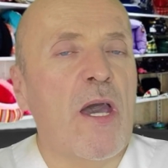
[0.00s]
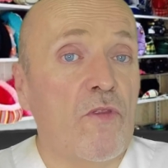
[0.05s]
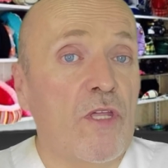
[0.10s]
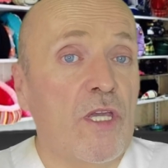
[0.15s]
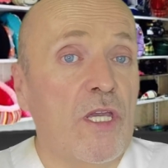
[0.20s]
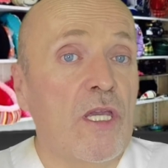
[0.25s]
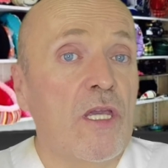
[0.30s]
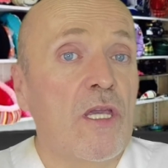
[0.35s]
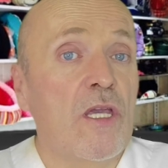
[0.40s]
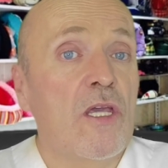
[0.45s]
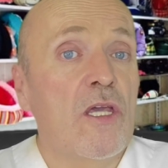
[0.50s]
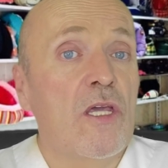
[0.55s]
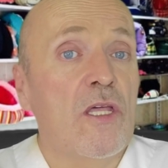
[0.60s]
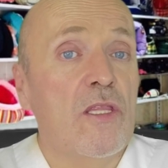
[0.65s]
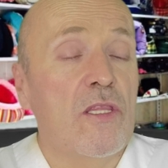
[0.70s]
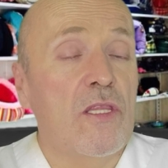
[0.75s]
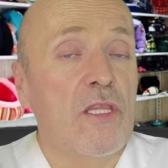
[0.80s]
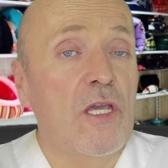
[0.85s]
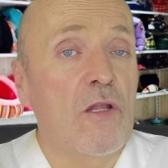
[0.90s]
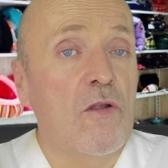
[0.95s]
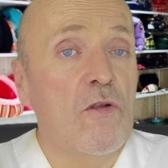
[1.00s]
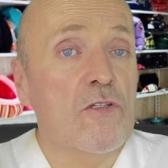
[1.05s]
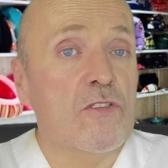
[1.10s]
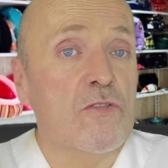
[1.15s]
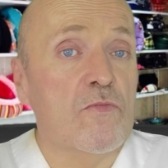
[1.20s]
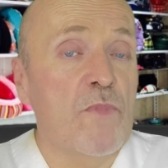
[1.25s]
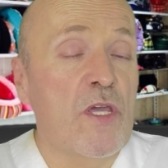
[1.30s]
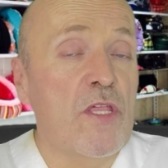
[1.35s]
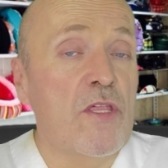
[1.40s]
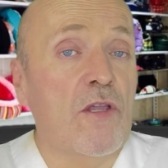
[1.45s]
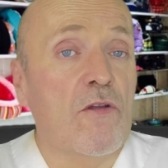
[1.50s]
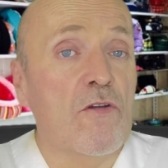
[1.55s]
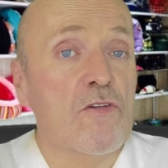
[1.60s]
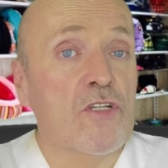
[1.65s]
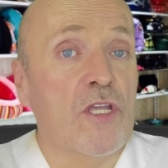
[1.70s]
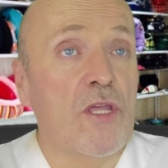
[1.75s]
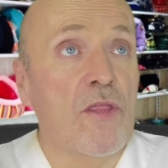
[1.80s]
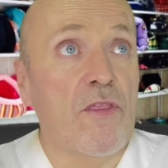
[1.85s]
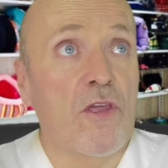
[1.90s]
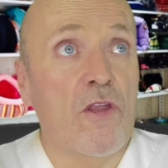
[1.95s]
Well, it draws
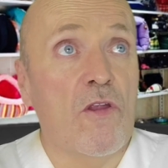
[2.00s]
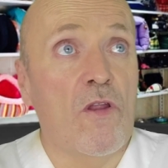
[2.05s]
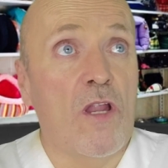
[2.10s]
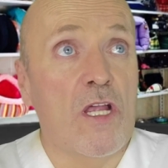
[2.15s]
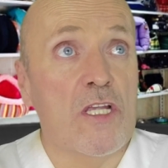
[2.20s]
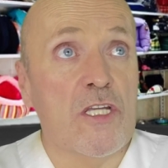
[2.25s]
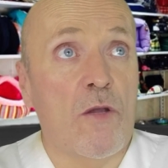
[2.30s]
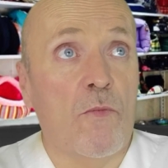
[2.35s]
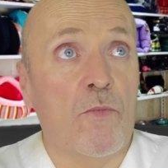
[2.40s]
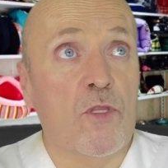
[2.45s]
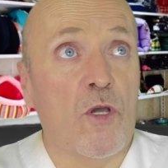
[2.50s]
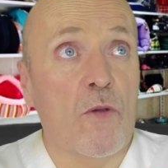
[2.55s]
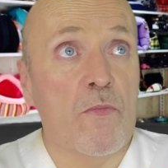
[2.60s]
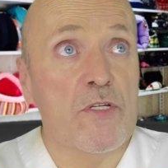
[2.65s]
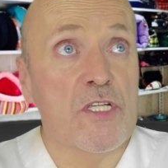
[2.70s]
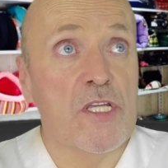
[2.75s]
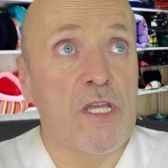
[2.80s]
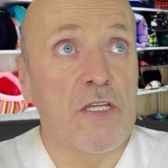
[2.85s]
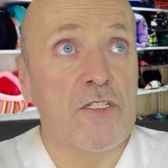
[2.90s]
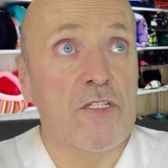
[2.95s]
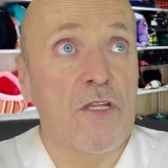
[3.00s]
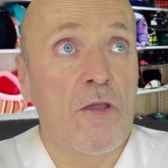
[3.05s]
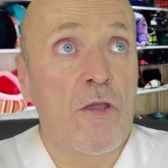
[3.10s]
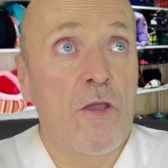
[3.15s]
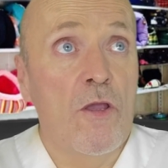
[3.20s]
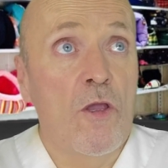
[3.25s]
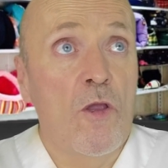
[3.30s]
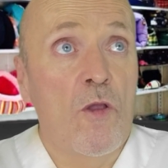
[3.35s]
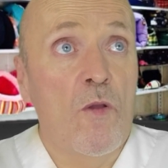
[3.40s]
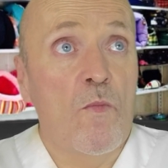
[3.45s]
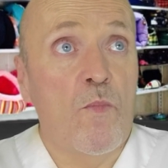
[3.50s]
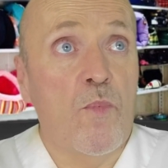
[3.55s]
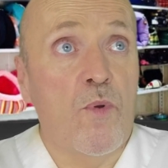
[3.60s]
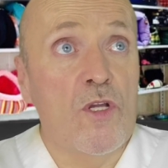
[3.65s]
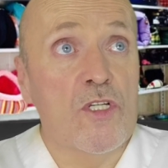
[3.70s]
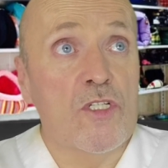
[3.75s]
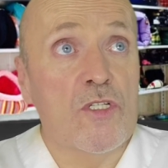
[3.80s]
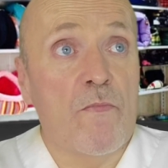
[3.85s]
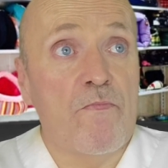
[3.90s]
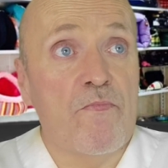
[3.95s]
attention that basically in
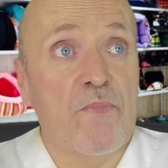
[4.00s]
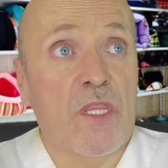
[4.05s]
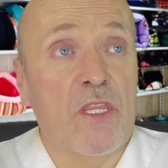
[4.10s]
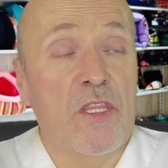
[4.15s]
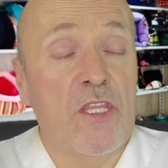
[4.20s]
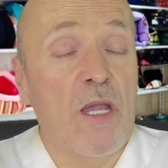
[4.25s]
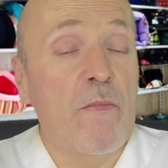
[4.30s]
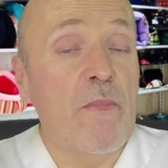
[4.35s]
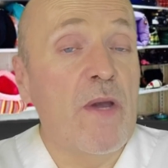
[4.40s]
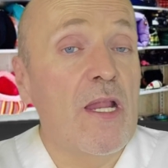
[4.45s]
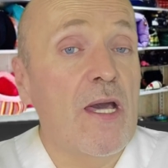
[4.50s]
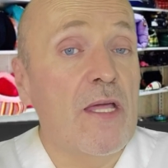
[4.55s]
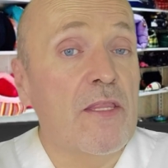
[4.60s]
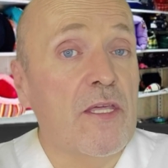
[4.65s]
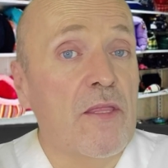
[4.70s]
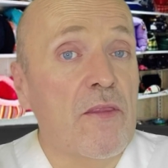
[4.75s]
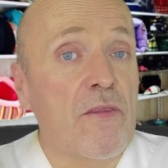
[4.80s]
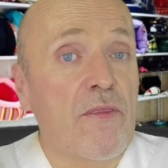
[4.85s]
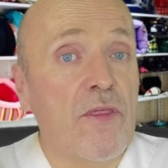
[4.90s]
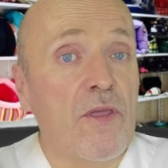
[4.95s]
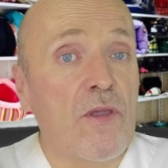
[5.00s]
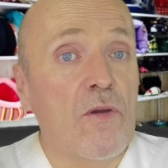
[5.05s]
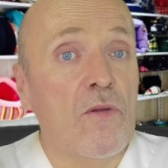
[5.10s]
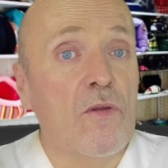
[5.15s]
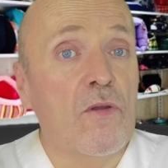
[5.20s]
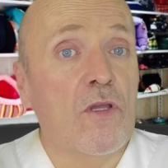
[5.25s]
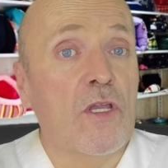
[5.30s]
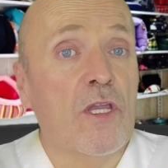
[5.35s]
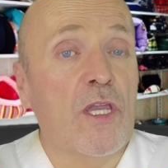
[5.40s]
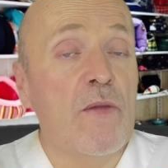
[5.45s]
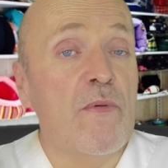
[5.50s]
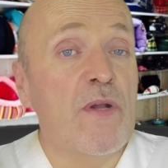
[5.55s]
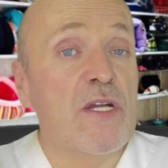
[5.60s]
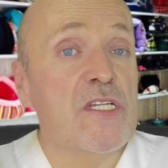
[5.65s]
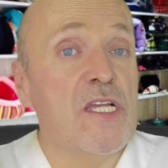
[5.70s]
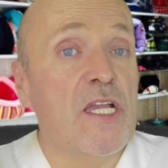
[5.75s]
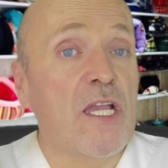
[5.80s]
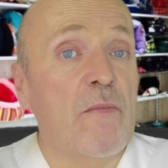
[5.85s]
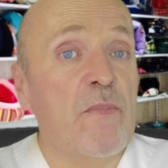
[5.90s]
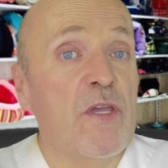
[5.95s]
73% of the cases, dogs seem to
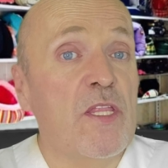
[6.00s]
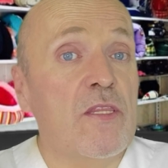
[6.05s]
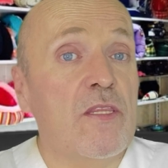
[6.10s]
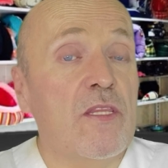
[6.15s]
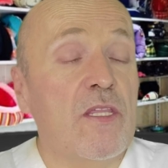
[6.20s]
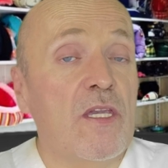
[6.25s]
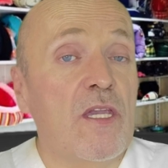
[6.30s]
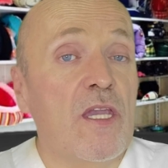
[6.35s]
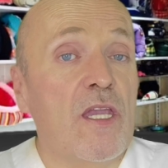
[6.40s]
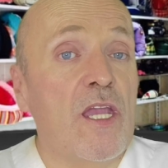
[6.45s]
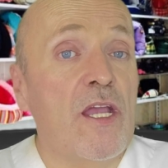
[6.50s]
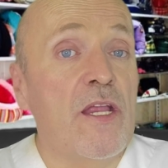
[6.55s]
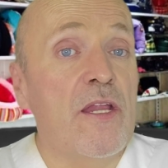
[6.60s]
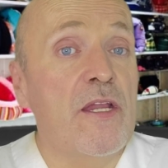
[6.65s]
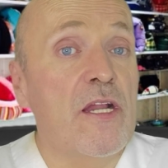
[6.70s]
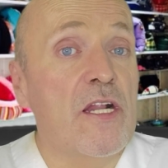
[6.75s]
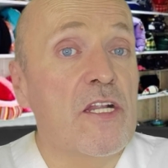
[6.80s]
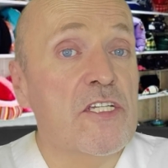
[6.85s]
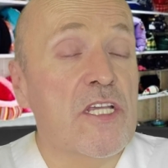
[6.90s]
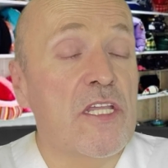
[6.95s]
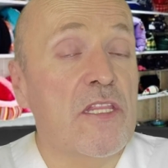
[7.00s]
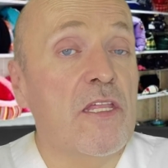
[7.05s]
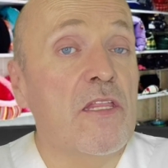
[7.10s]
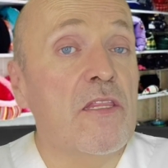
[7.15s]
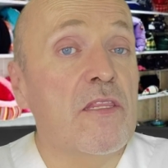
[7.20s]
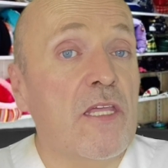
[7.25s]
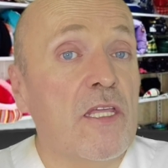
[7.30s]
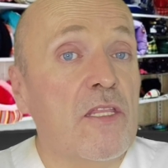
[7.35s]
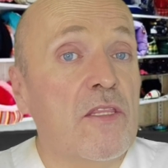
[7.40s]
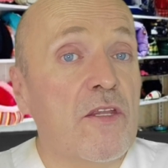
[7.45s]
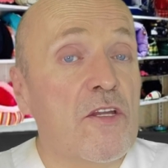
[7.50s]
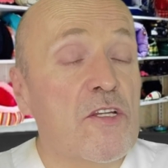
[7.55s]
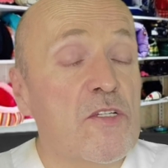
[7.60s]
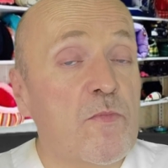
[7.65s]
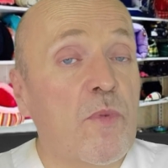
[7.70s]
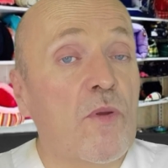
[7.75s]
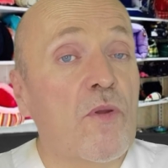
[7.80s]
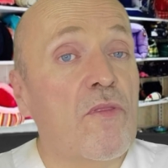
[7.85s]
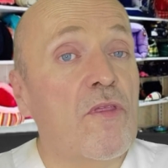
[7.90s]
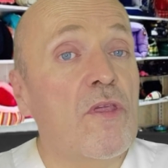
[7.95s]
have a predilection for biting or
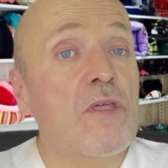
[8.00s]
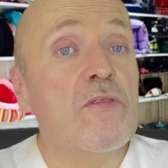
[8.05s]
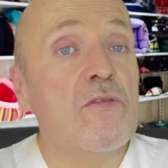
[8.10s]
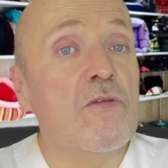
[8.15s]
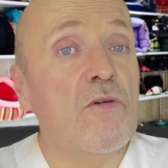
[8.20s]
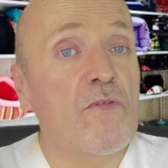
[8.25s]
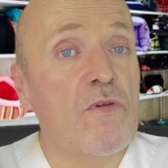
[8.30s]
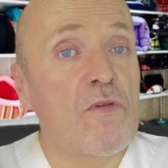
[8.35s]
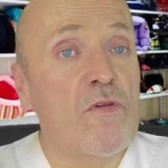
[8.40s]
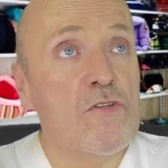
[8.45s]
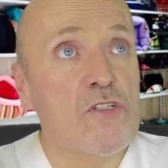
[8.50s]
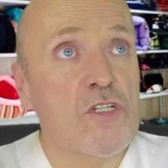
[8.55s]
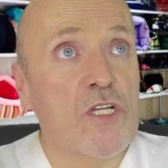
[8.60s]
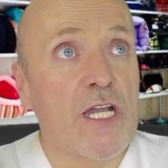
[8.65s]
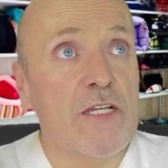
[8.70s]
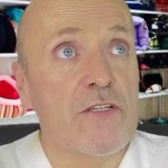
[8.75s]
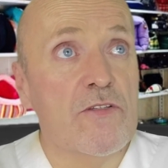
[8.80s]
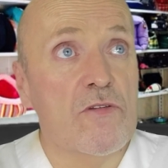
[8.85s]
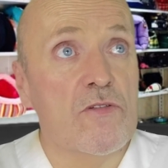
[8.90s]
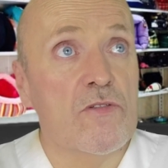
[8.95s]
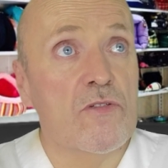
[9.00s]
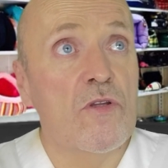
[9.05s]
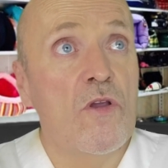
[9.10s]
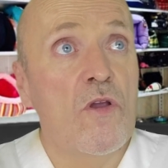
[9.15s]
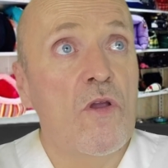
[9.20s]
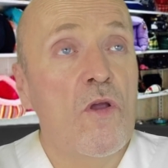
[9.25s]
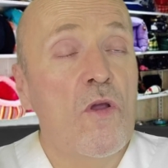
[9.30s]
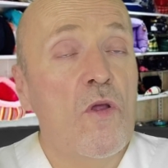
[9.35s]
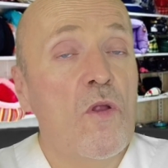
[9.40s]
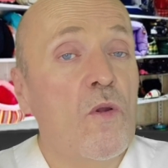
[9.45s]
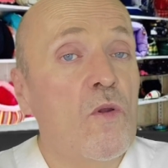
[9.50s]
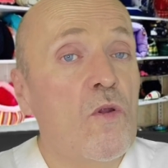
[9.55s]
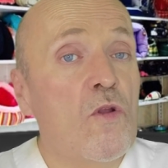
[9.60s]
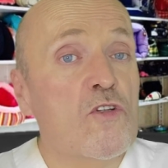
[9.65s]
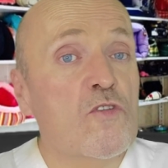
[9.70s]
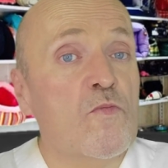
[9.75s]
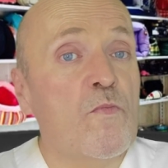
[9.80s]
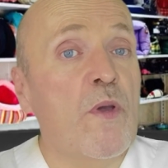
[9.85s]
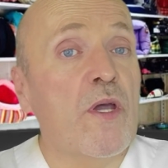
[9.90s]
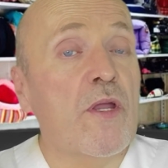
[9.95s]
taking pieces of the nose and directly from the
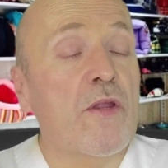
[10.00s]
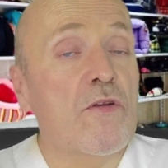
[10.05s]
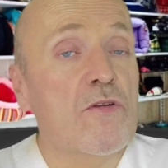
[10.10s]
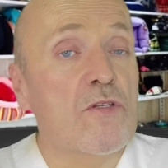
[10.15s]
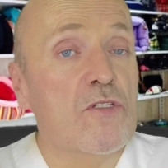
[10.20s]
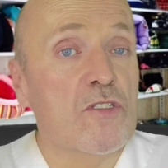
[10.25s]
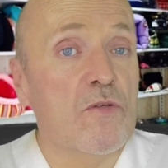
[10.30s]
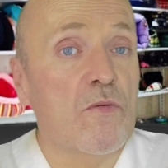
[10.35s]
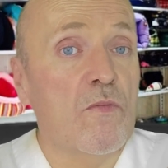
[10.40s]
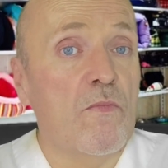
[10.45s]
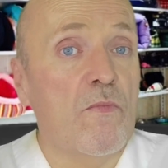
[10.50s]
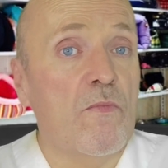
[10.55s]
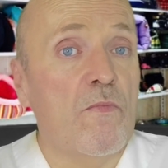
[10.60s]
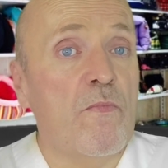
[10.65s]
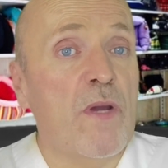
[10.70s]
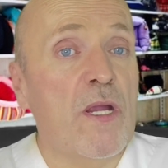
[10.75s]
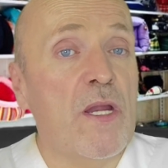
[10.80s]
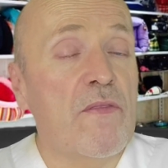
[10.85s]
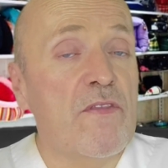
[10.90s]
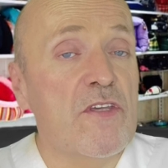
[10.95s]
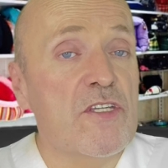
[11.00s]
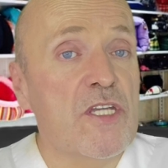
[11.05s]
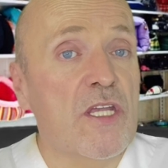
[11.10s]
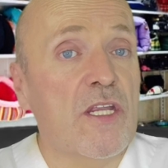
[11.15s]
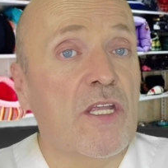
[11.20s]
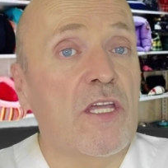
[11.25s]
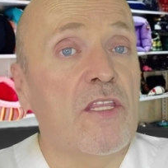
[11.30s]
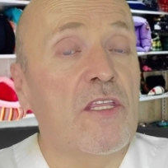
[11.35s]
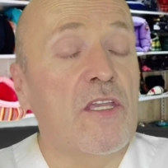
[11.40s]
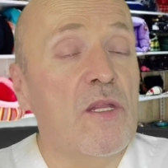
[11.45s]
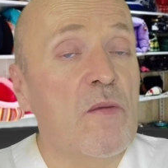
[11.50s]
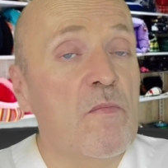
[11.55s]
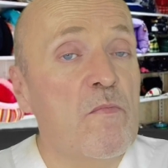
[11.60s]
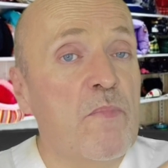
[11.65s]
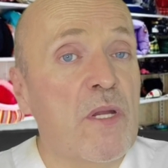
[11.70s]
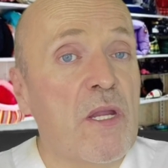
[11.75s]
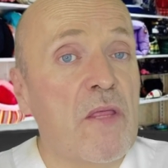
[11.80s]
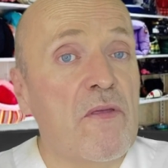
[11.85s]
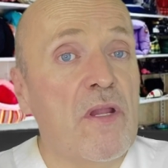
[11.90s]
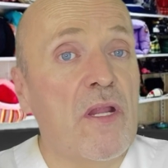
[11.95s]
face, and later, hands
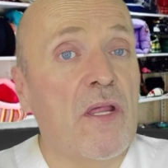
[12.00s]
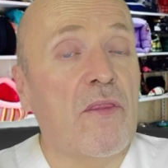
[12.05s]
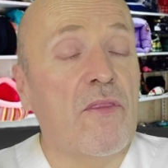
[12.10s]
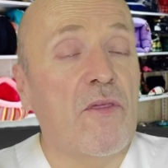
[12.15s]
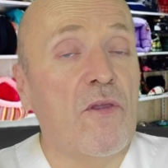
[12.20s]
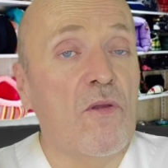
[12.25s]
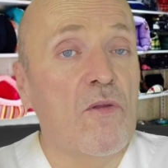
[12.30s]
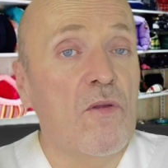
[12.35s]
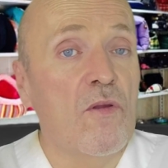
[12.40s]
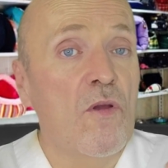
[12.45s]
and arms.